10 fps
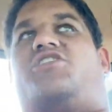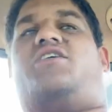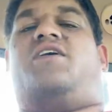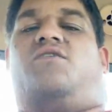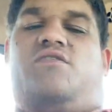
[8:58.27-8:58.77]

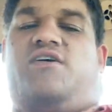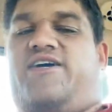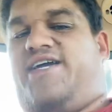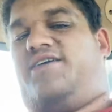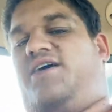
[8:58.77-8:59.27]
I don't
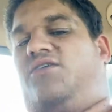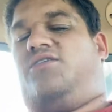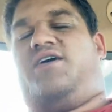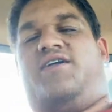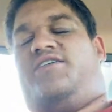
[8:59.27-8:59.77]
like. I don't
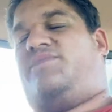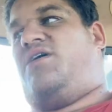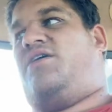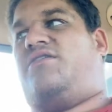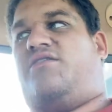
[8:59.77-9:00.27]
like this
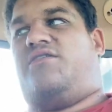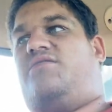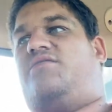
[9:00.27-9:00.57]
monitor.